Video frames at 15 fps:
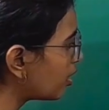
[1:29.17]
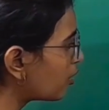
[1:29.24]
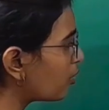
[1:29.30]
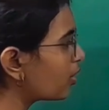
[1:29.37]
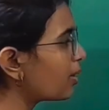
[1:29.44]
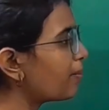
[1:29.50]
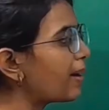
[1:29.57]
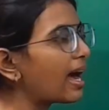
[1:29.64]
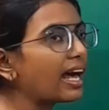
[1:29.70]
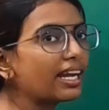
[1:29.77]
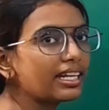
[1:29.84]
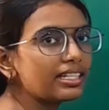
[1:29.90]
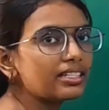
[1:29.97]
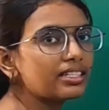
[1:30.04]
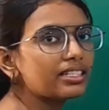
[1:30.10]
For a
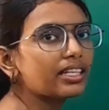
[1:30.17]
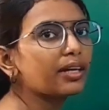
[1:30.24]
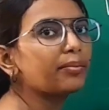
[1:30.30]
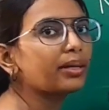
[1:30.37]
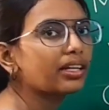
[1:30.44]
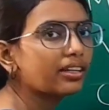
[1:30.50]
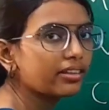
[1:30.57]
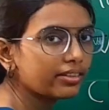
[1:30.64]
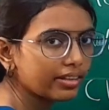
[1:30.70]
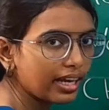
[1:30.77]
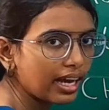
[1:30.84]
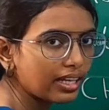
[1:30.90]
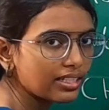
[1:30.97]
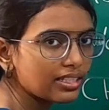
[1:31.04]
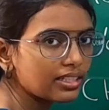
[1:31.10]
balanced chemical
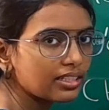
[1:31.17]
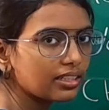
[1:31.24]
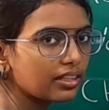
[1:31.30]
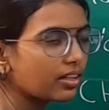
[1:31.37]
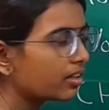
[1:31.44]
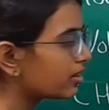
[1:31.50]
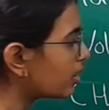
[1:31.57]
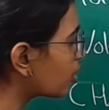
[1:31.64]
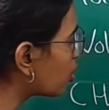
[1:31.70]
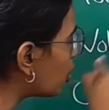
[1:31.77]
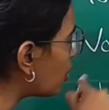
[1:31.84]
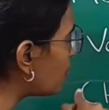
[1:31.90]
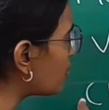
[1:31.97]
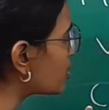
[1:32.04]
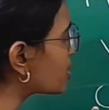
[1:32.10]
reaction, the
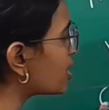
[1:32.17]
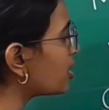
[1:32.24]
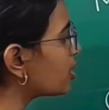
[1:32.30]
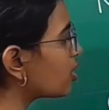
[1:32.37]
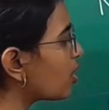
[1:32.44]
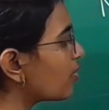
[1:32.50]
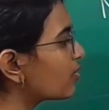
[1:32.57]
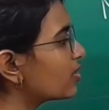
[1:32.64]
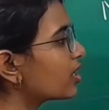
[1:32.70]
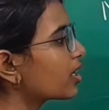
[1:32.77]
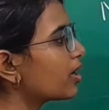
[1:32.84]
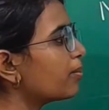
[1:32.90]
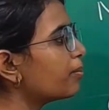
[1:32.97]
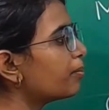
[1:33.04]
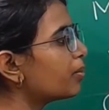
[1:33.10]
coefficient of the
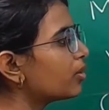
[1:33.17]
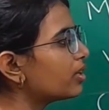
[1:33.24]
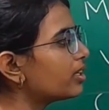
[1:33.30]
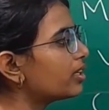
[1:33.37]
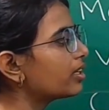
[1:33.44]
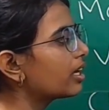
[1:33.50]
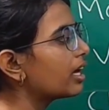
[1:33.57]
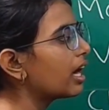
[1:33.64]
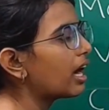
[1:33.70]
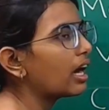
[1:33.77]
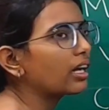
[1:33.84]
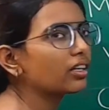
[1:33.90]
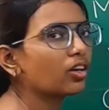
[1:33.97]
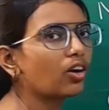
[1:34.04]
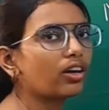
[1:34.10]
component
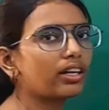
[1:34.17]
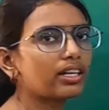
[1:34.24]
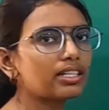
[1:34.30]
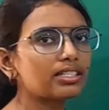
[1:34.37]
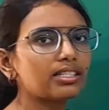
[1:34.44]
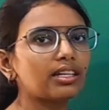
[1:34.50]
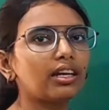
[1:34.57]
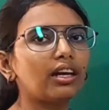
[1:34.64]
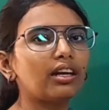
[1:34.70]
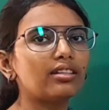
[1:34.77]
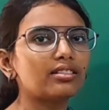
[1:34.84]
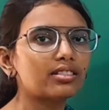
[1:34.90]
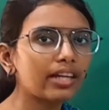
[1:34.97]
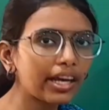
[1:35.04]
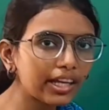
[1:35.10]
are called as
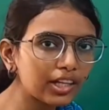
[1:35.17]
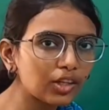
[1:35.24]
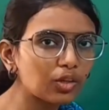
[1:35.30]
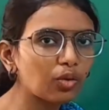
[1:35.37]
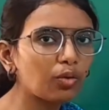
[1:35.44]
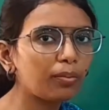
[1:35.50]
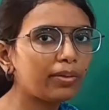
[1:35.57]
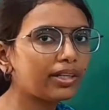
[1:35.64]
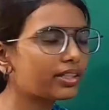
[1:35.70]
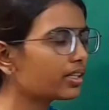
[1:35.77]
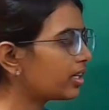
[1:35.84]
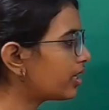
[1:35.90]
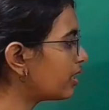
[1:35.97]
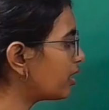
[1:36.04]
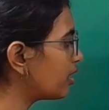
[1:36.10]

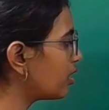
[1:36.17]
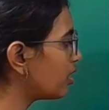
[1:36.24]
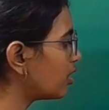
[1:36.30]
stoichiometry.